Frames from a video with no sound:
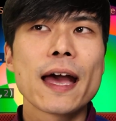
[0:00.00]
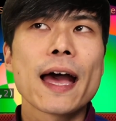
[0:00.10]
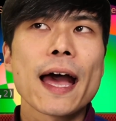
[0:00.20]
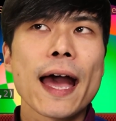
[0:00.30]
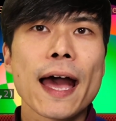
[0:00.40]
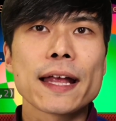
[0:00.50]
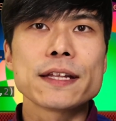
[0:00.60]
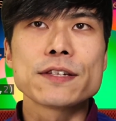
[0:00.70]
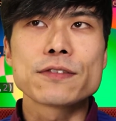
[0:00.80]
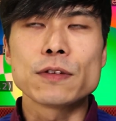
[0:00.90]

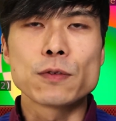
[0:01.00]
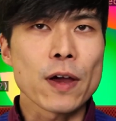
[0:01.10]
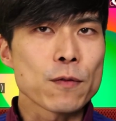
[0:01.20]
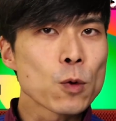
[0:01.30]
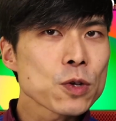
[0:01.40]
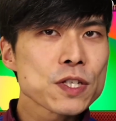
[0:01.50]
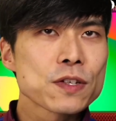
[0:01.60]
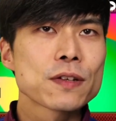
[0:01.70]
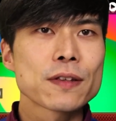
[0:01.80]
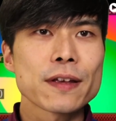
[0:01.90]
And if you have watched,
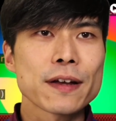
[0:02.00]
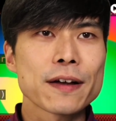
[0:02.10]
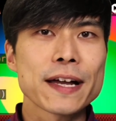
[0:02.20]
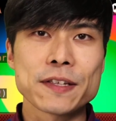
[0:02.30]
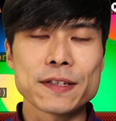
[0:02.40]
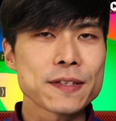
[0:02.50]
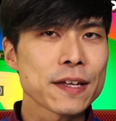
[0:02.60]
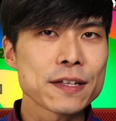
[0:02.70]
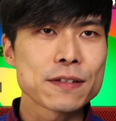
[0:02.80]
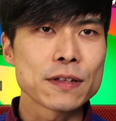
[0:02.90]
as I
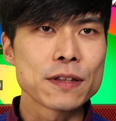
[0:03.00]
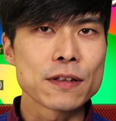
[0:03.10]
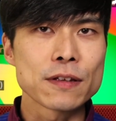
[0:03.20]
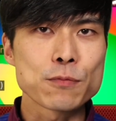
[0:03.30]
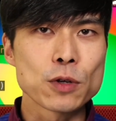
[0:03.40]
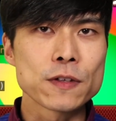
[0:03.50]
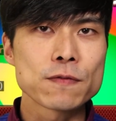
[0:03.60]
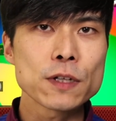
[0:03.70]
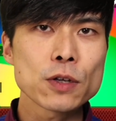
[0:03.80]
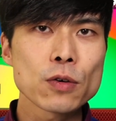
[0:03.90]
said in the previous
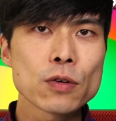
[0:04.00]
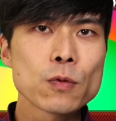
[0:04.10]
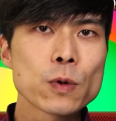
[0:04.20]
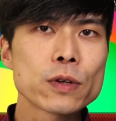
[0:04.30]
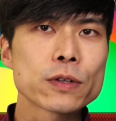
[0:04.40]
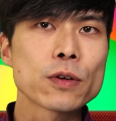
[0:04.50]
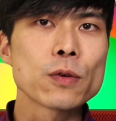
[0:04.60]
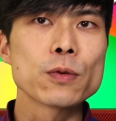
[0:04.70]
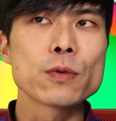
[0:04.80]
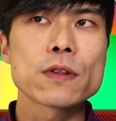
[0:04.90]
video, we're going to
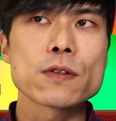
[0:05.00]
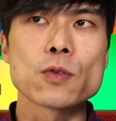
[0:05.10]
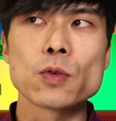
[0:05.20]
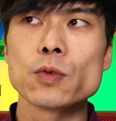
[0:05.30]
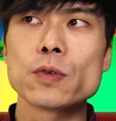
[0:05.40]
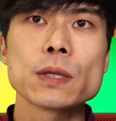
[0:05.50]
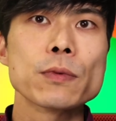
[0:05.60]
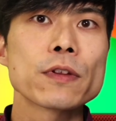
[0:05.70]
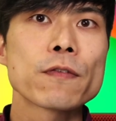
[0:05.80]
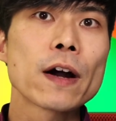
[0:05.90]
go through some of the
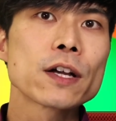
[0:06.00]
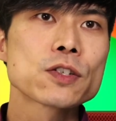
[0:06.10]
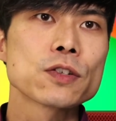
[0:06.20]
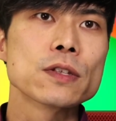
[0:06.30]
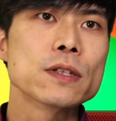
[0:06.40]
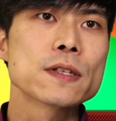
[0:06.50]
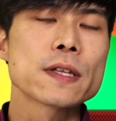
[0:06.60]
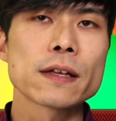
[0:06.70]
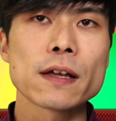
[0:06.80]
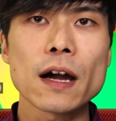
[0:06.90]
functions
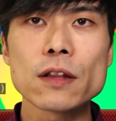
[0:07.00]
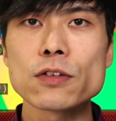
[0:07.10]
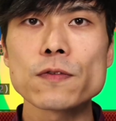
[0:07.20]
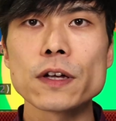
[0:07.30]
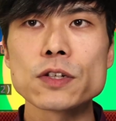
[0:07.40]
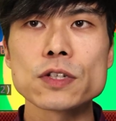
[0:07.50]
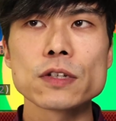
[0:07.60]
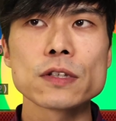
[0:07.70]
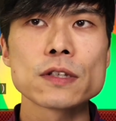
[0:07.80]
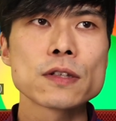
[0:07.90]
like color
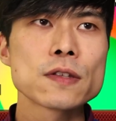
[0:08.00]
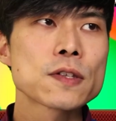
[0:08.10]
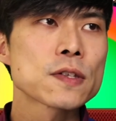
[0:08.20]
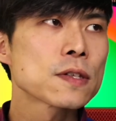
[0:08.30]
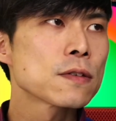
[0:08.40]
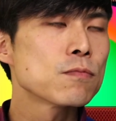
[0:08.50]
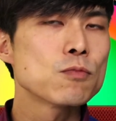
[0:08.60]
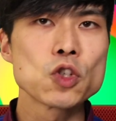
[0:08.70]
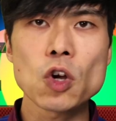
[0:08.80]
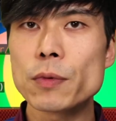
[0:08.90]
functions,
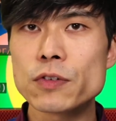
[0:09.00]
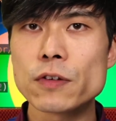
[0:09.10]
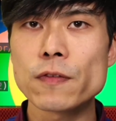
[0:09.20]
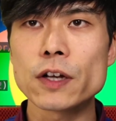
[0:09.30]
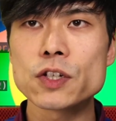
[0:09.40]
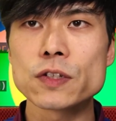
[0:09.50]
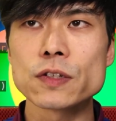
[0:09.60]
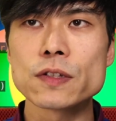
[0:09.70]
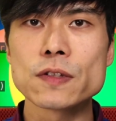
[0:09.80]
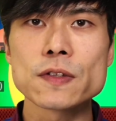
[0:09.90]
geometry
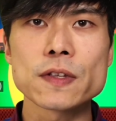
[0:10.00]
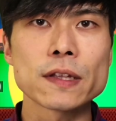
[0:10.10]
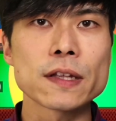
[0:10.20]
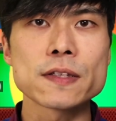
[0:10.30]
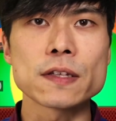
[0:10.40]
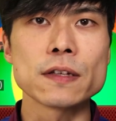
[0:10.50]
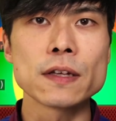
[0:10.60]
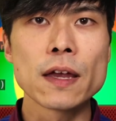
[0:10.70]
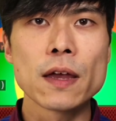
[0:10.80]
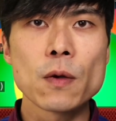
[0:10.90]
functions, and let's see,
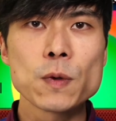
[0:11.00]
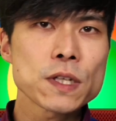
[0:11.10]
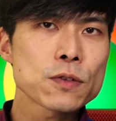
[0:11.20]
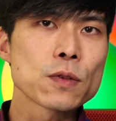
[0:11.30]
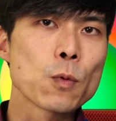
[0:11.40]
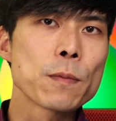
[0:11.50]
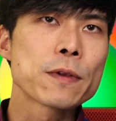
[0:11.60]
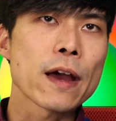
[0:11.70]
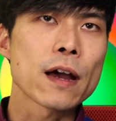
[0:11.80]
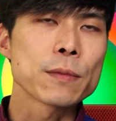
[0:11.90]
we stick to the
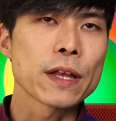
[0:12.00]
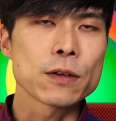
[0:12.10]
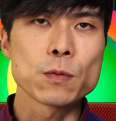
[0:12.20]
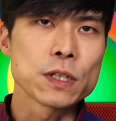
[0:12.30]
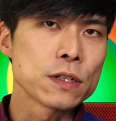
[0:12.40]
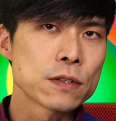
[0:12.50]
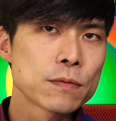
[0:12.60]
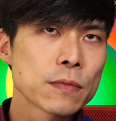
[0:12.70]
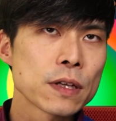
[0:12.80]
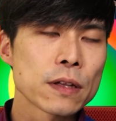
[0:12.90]
webcam like we did
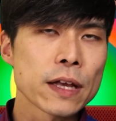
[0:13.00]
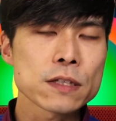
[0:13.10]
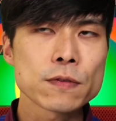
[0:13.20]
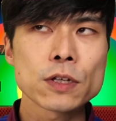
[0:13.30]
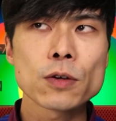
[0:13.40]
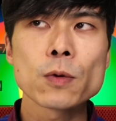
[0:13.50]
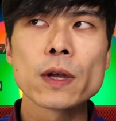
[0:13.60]
in the last video.